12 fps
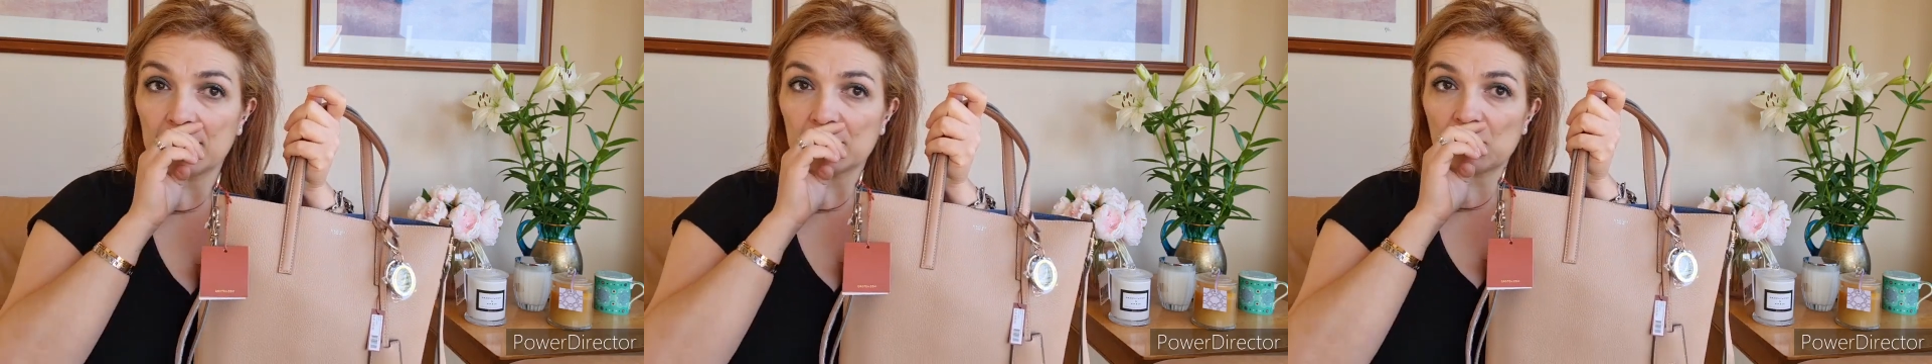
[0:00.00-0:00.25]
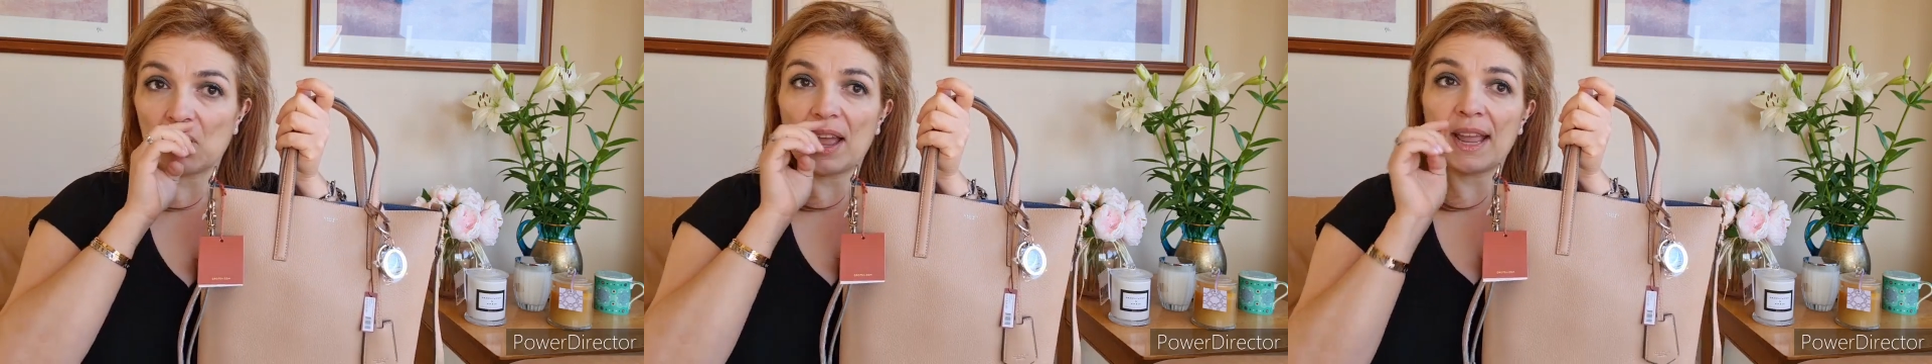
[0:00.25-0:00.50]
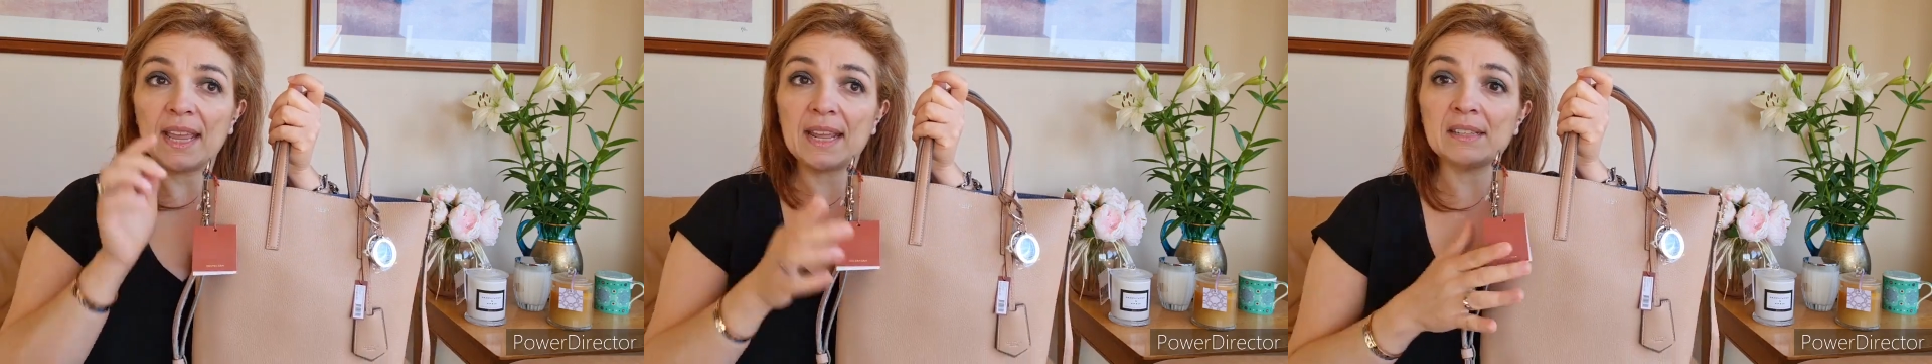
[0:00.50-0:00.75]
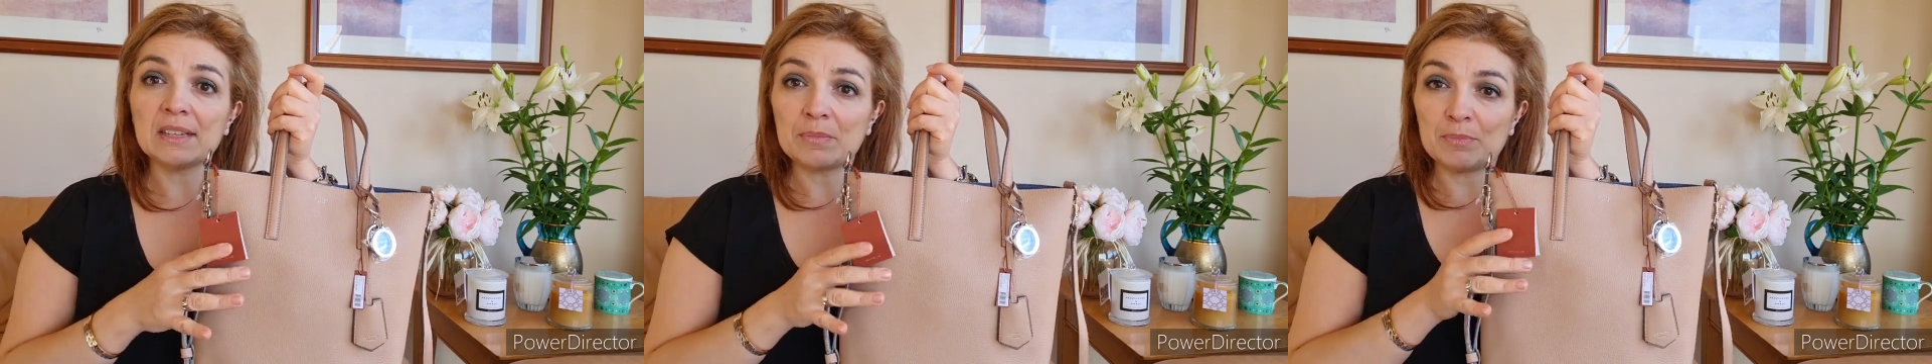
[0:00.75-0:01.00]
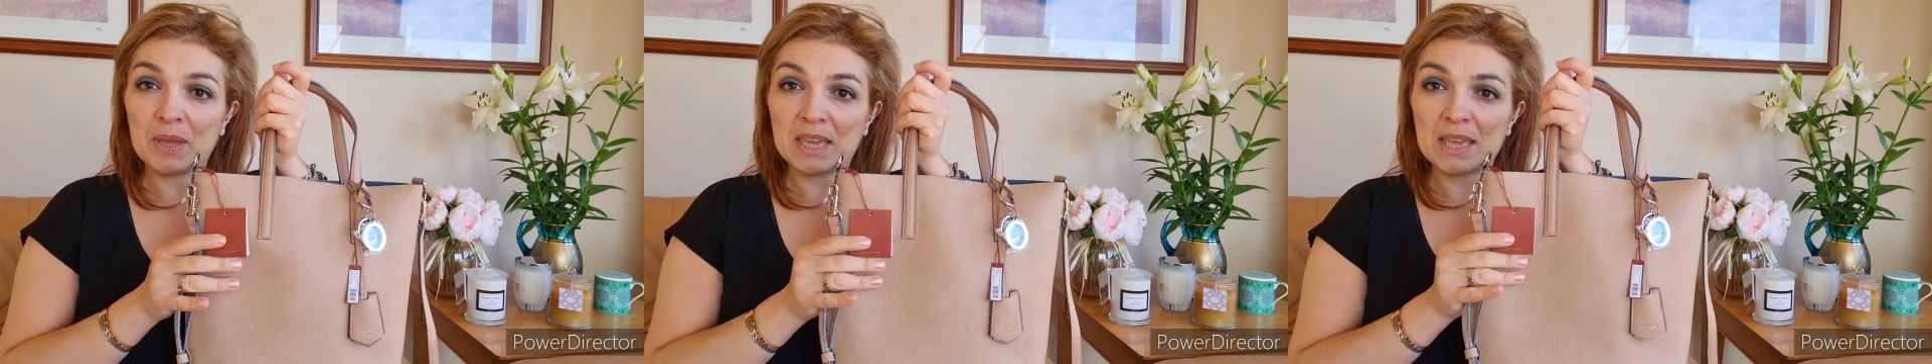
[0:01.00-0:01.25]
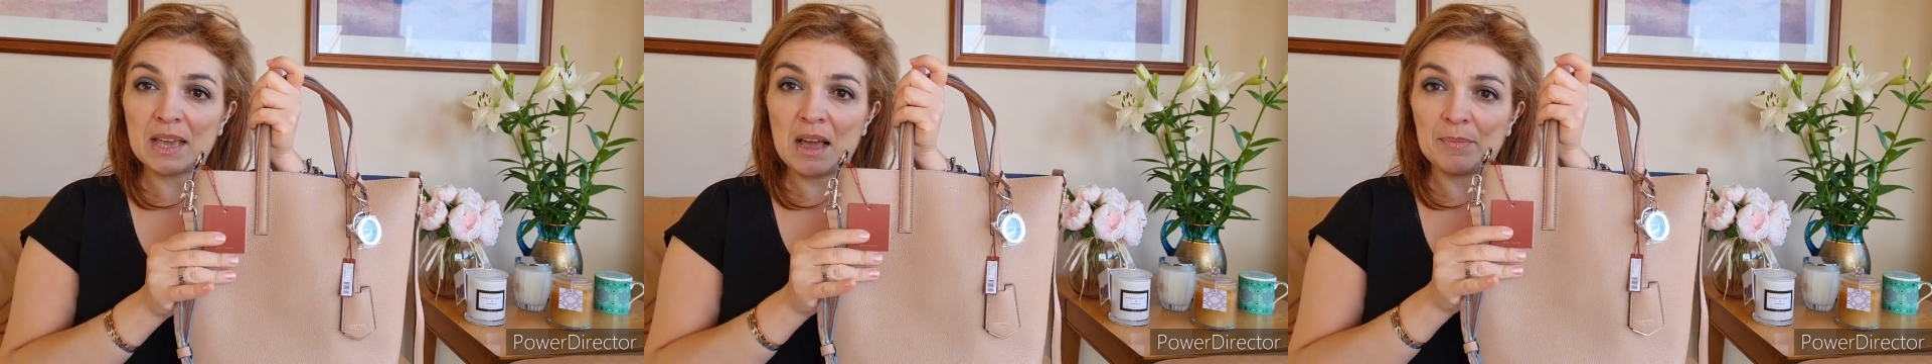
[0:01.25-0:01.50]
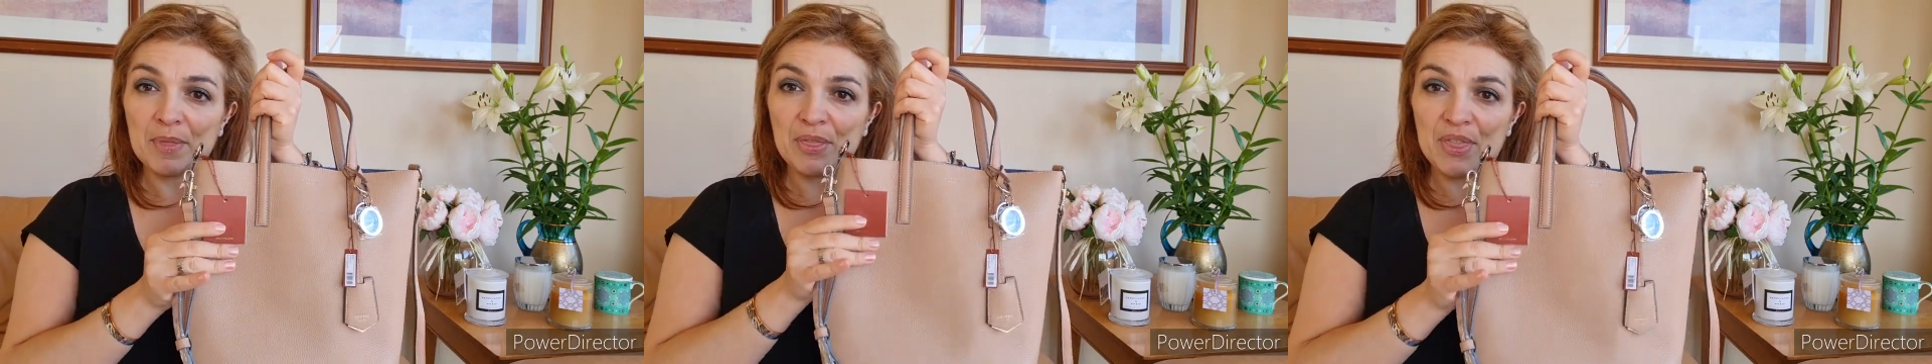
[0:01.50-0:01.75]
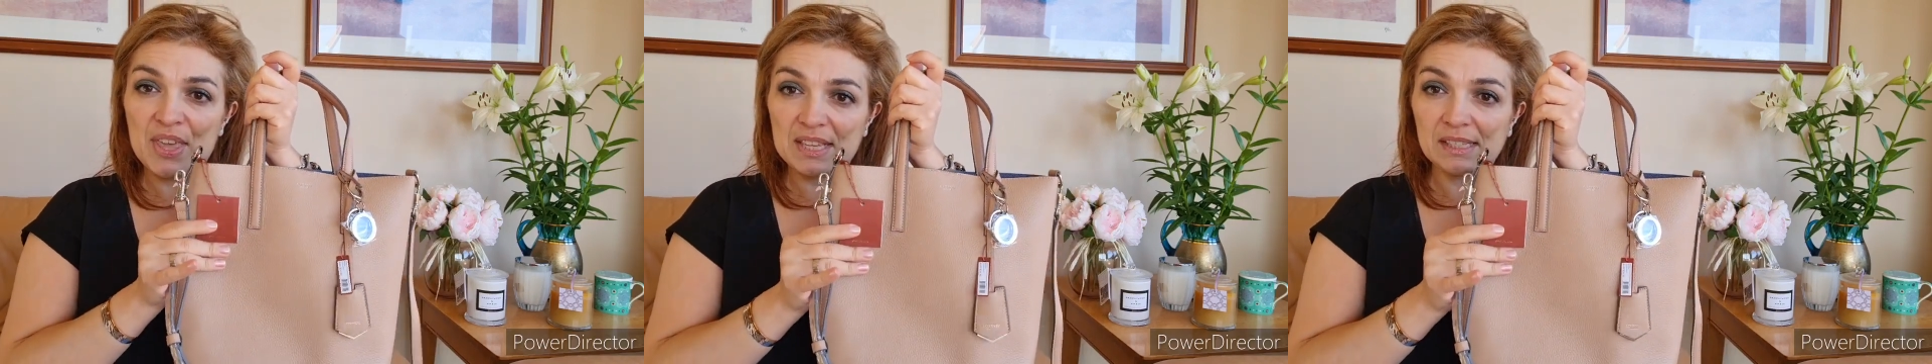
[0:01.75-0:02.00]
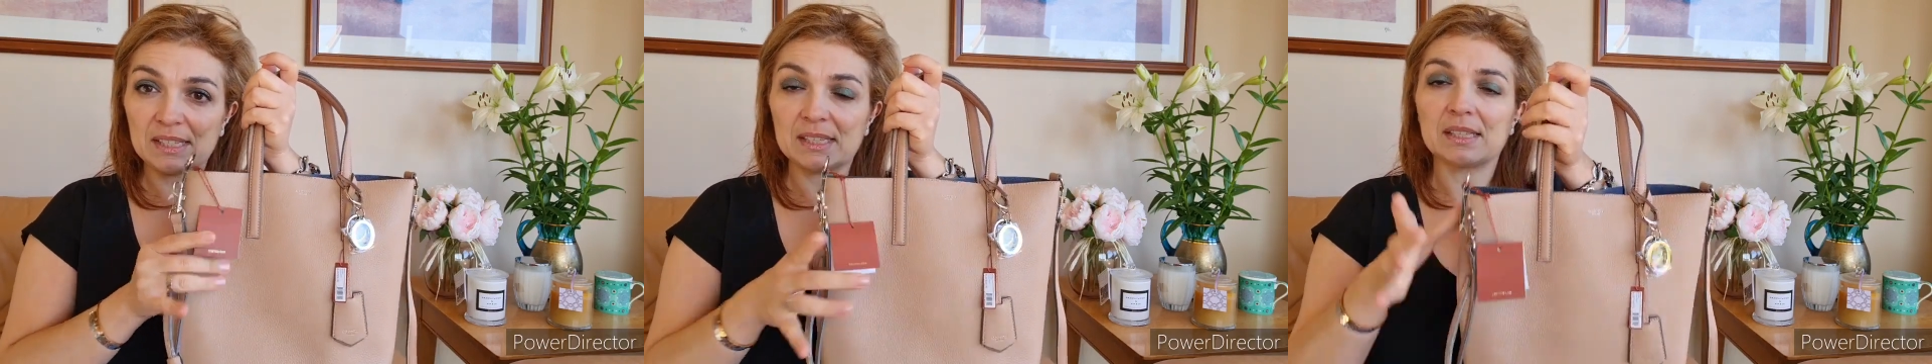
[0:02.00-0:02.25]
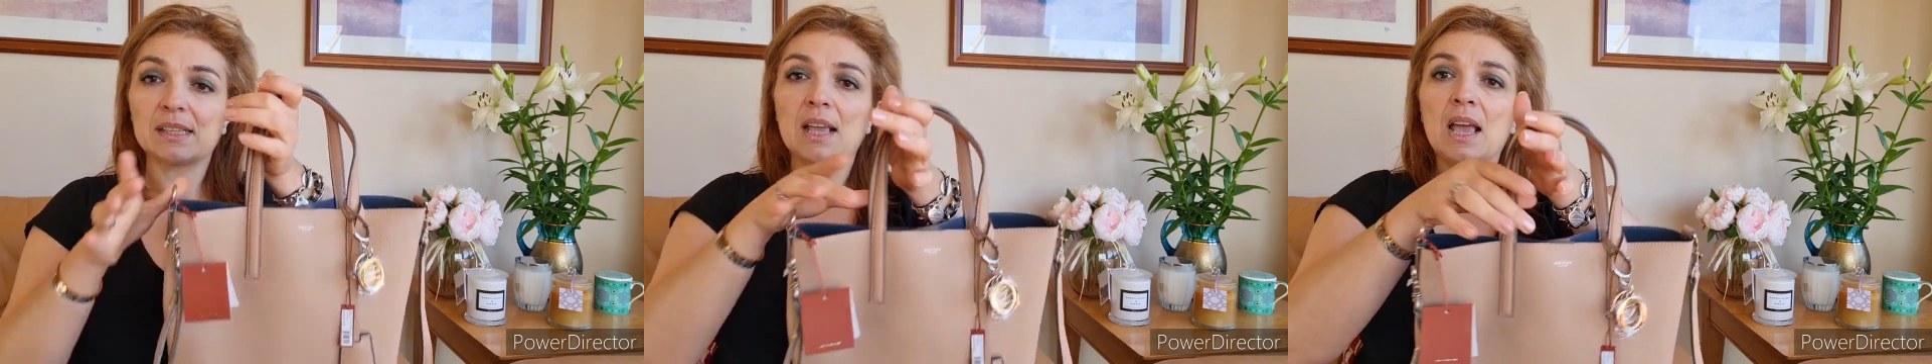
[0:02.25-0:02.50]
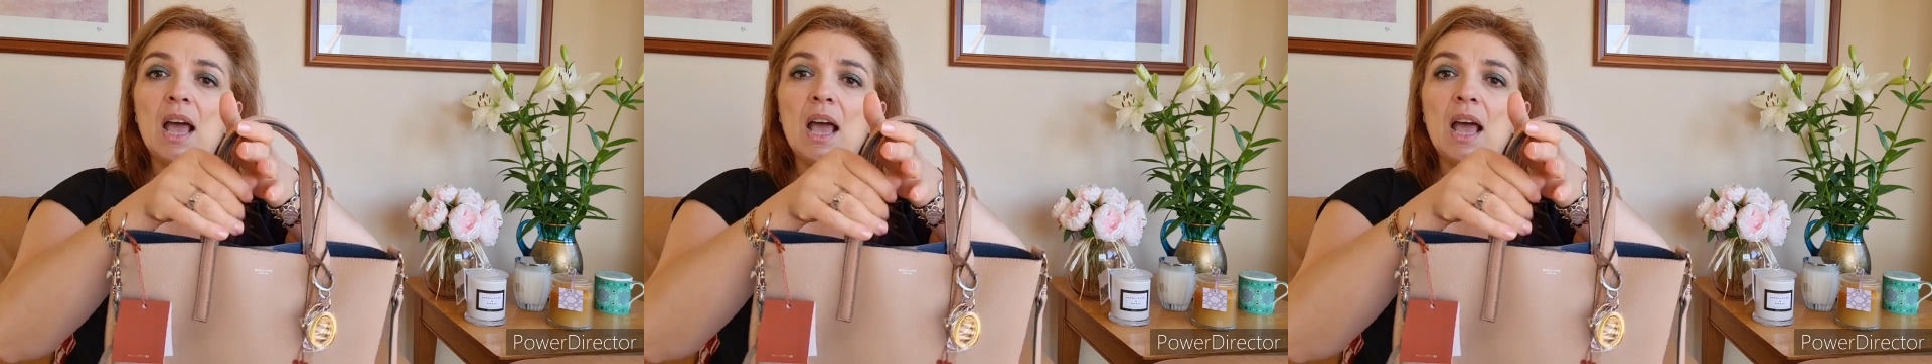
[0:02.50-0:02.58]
So I ended up picking up this